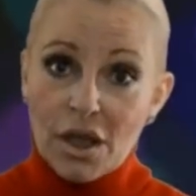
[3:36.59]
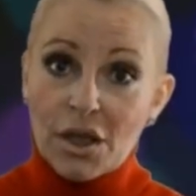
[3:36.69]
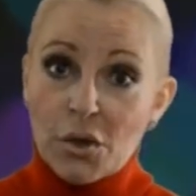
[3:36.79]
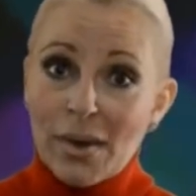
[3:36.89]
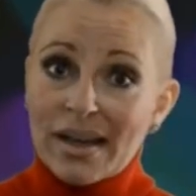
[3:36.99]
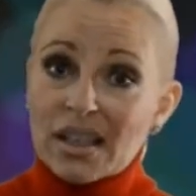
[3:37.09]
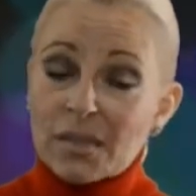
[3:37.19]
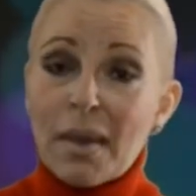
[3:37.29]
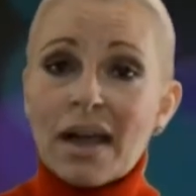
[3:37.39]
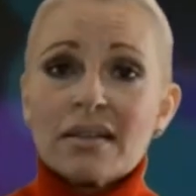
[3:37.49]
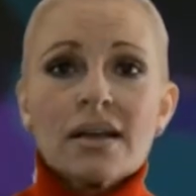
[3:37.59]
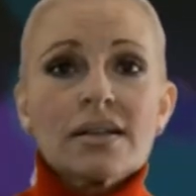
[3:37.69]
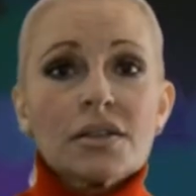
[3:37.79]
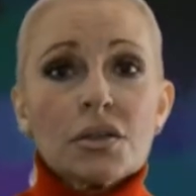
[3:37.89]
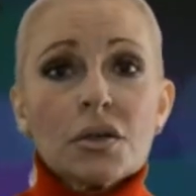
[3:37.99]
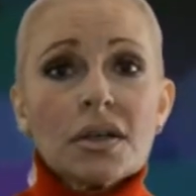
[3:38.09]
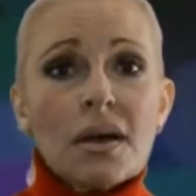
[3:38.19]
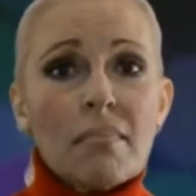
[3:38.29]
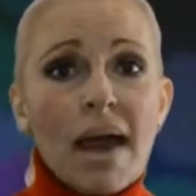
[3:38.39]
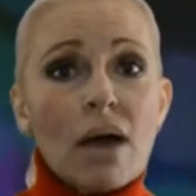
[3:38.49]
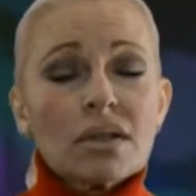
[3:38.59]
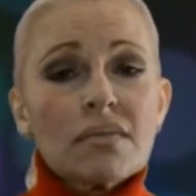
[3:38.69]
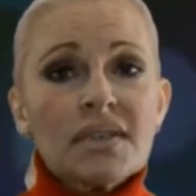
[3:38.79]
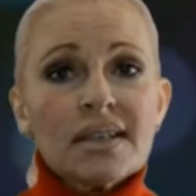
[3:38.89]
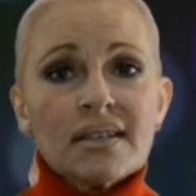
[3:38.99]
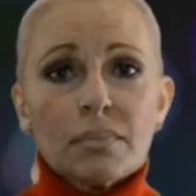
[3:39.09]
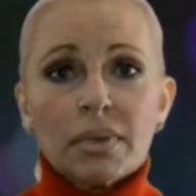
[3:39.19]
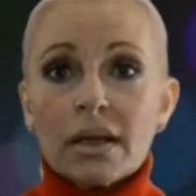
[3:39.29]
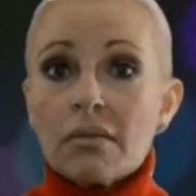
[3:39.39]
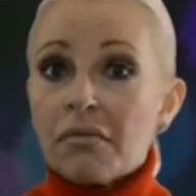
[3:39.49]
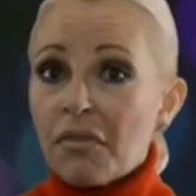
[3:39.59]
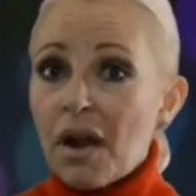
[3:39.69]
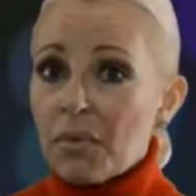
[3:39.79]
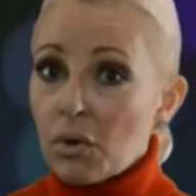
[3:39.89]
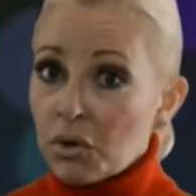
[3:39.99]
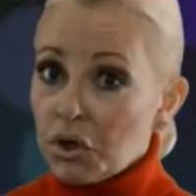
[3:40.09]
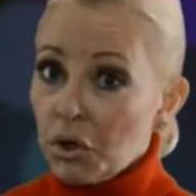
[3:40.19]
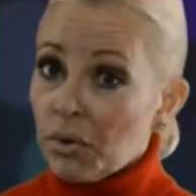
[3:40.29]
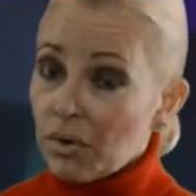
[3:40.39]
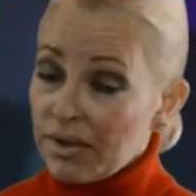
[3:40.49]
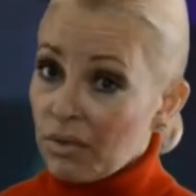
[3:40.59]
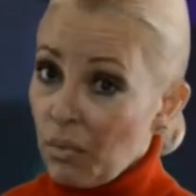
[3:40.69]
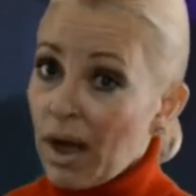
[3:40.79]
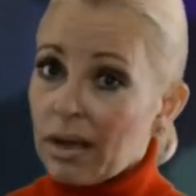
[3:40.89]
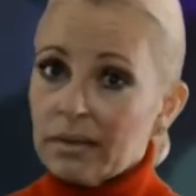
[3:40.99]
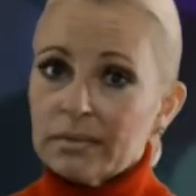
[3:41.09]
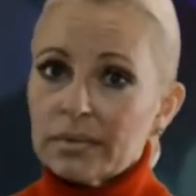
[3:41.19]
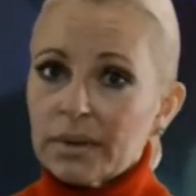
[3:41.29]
you expect a certain amount of discipline from your juniors as well.